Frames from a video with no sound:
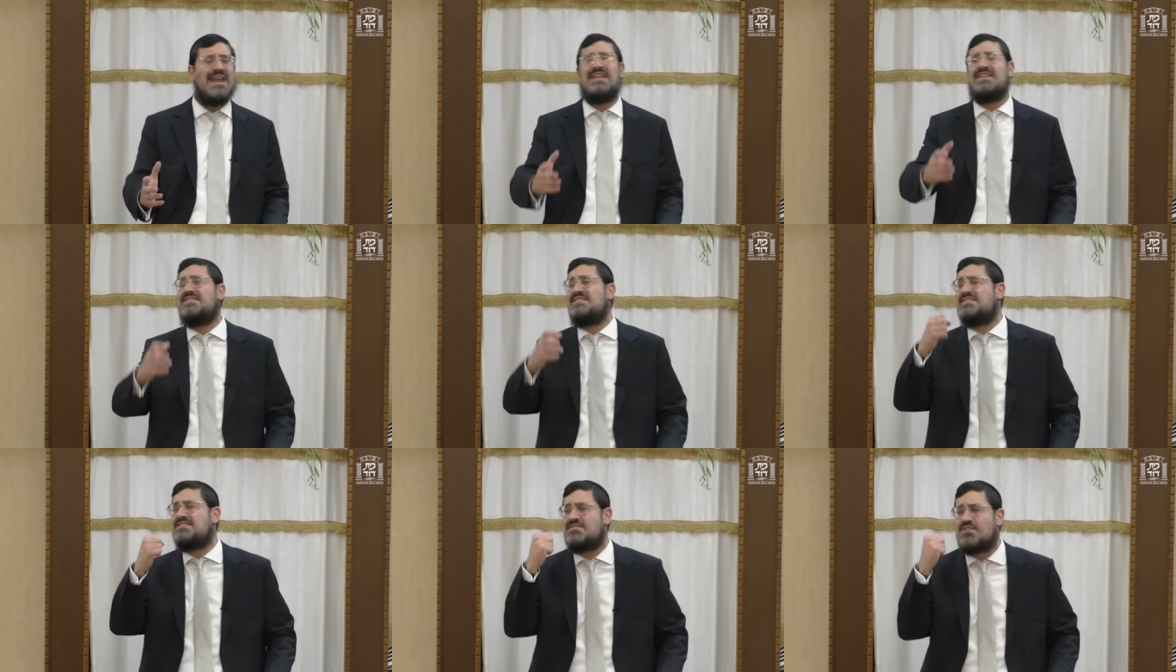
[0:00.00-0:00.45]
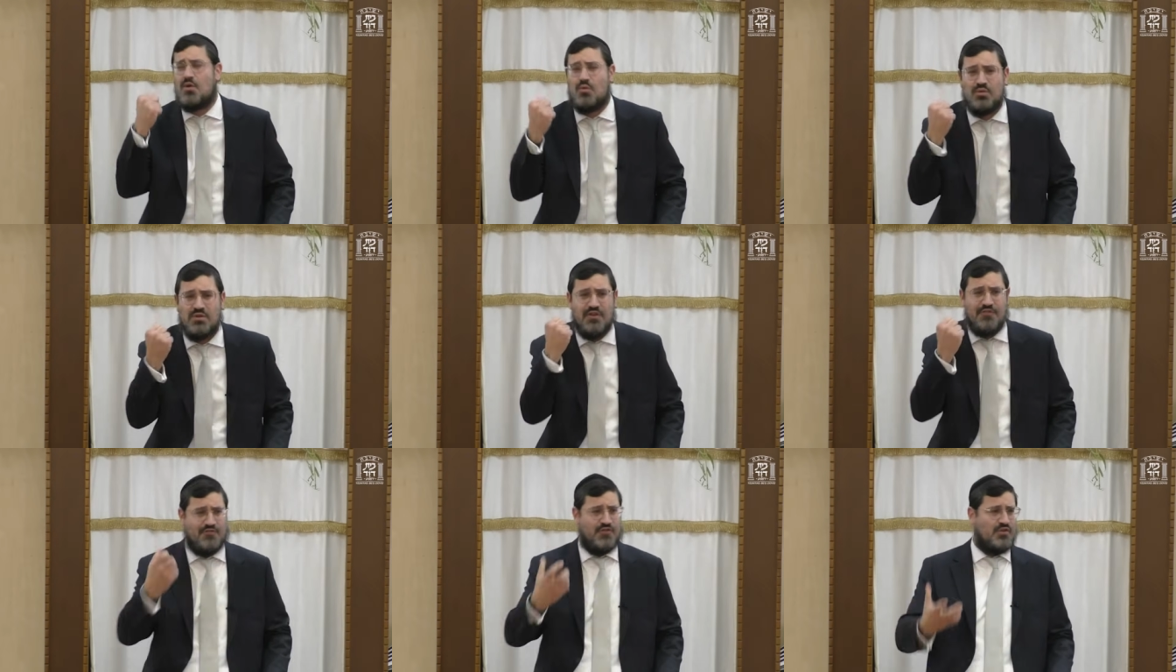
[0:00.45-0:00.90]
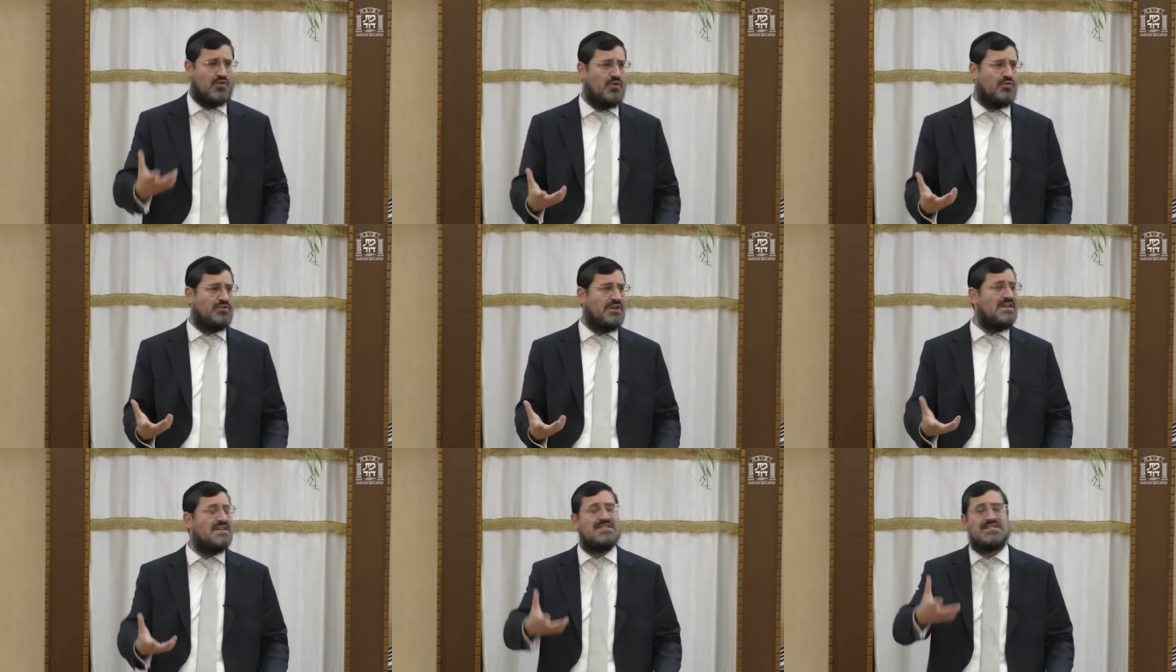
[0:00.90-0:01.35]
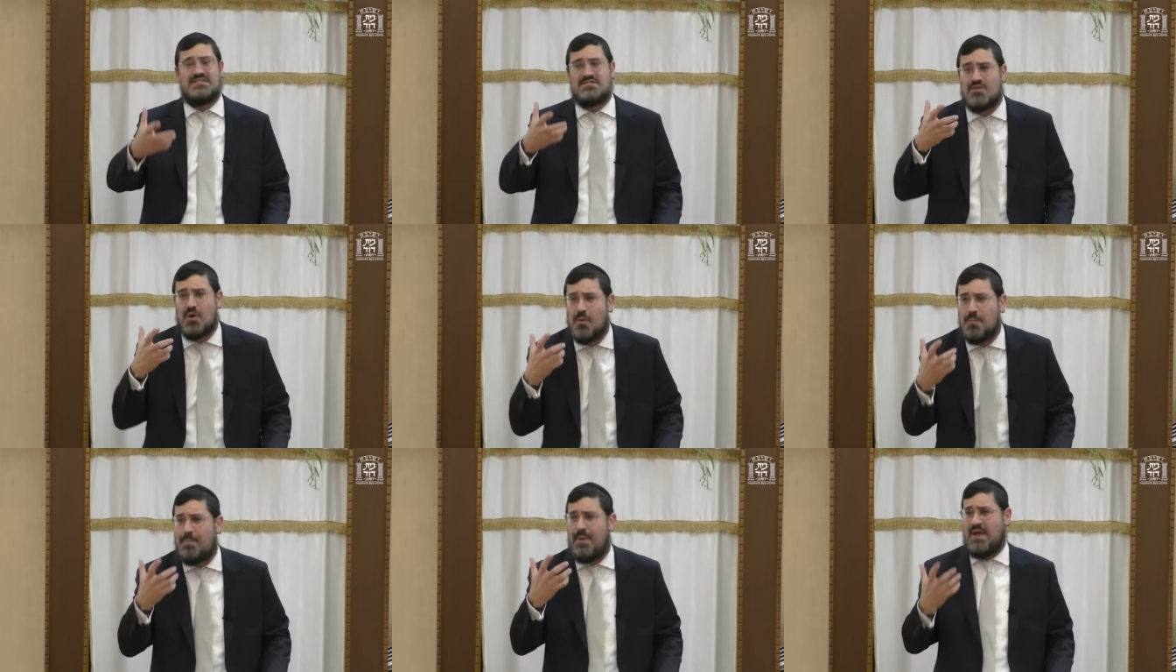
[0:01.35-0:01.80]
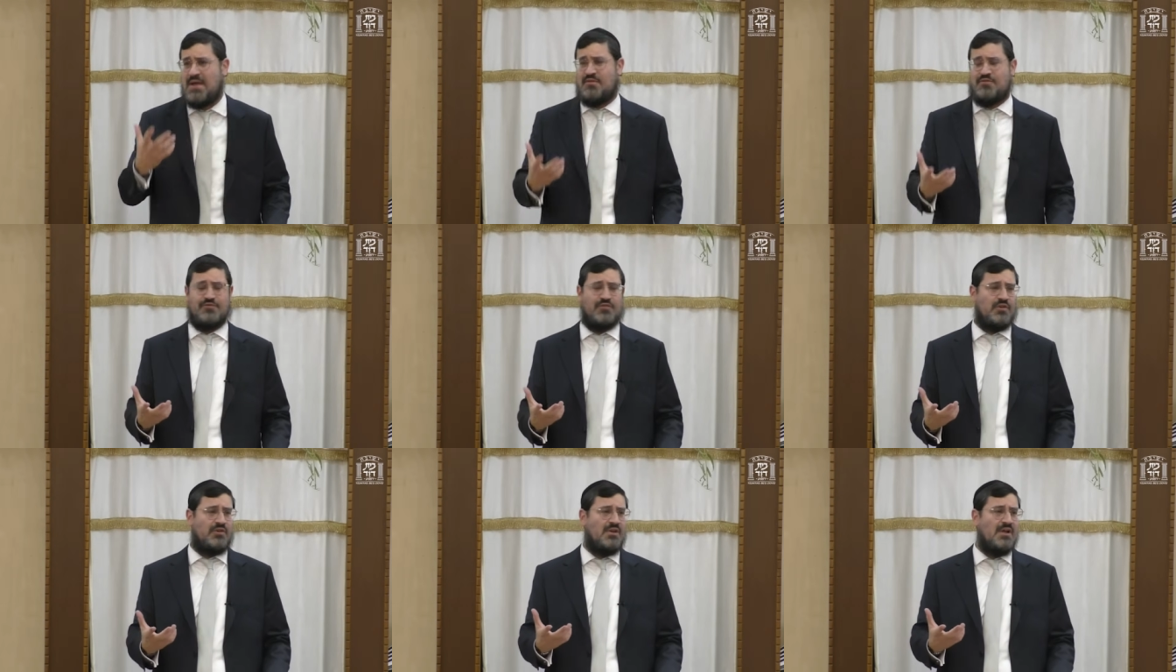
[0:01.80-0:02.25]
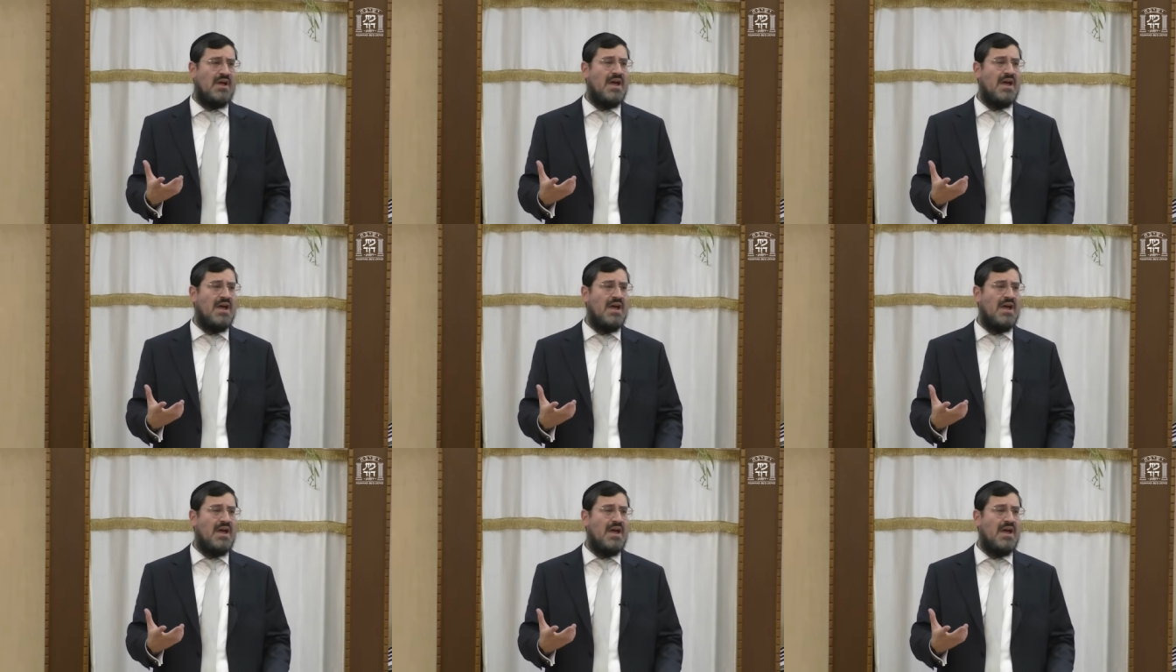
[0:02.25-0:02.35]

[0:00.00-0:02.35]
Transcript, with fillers: And it's so difficult and it's so painful